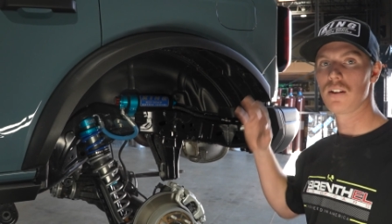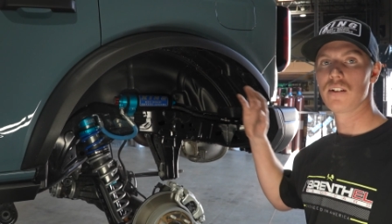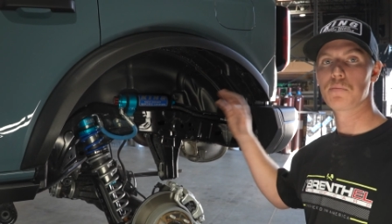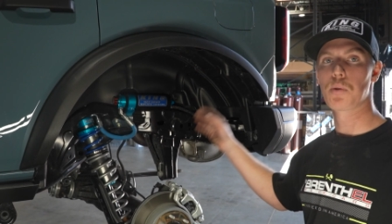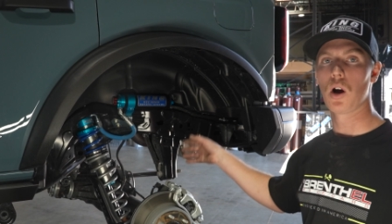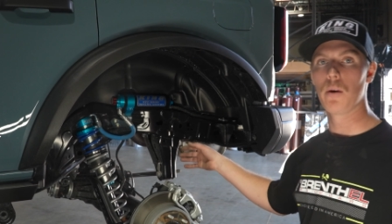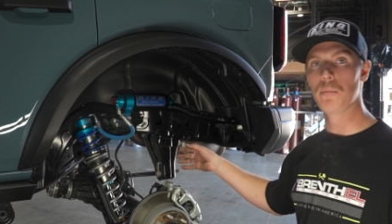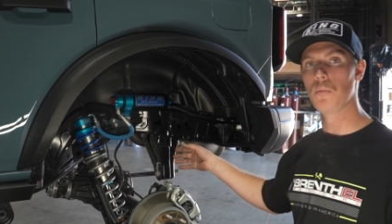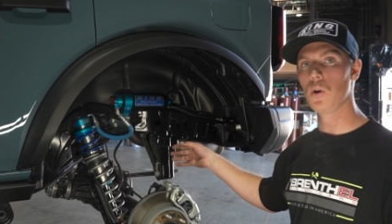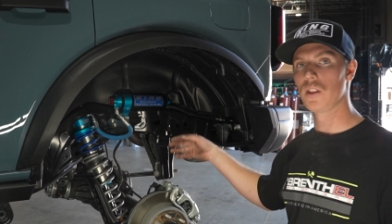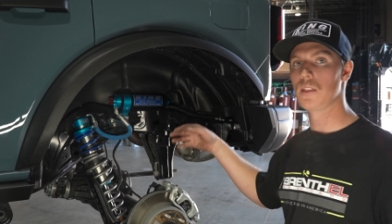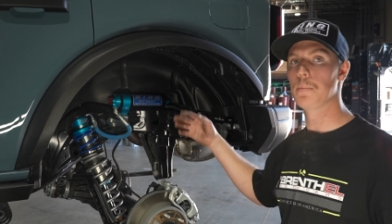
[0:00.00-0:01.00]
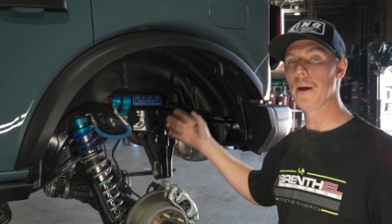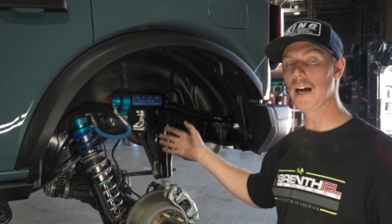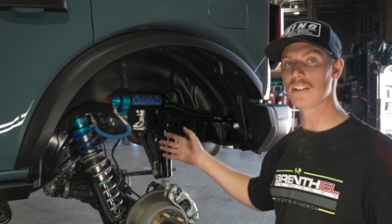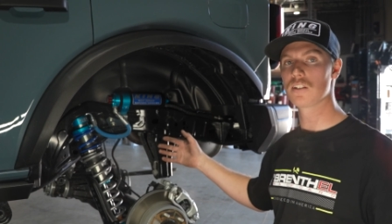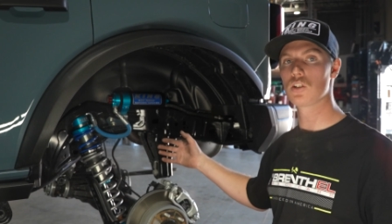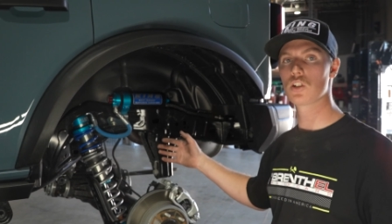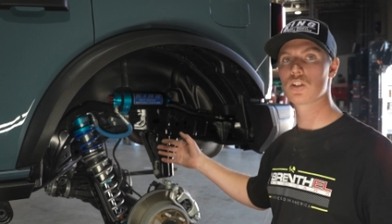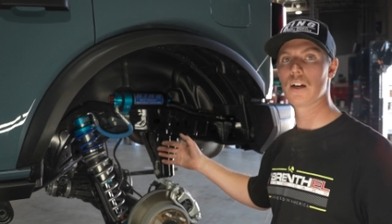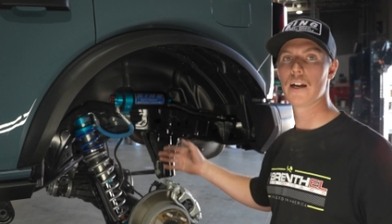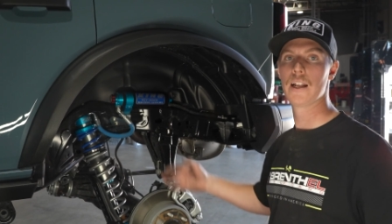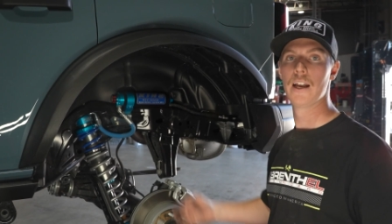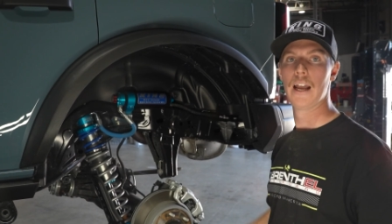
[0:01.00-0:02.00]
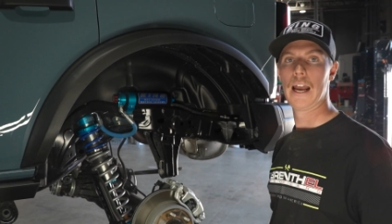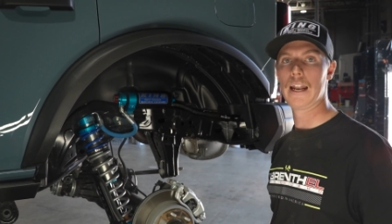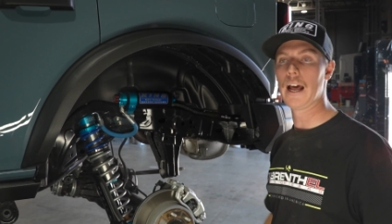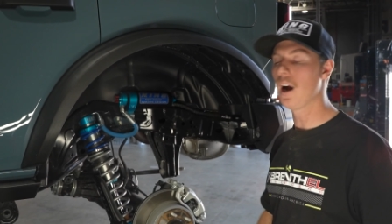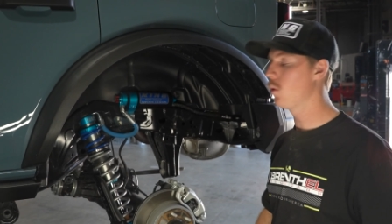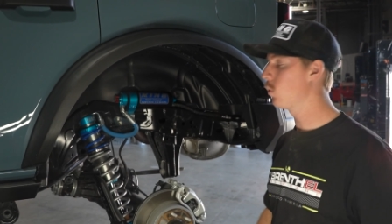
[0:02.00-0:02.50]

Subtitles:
the problem with the passenger side and how